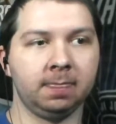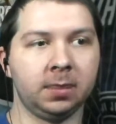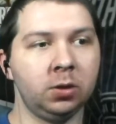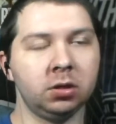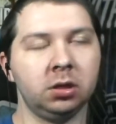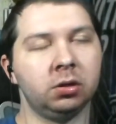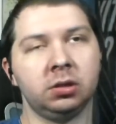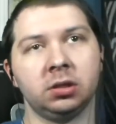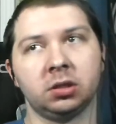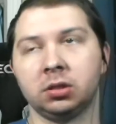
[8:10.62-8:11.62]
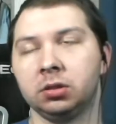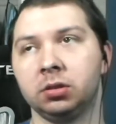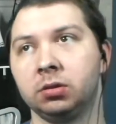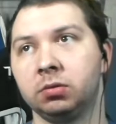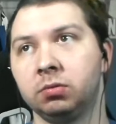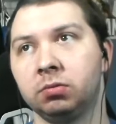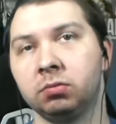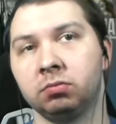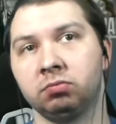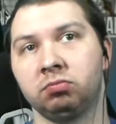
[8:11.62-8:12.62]
you could literally just
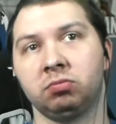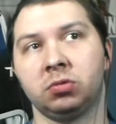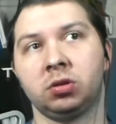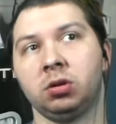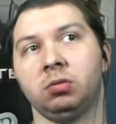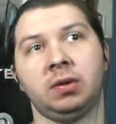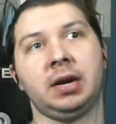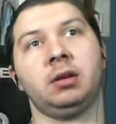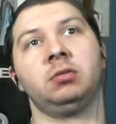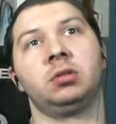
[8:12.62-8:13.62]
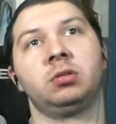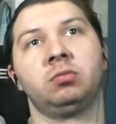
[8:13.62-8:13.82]
turn around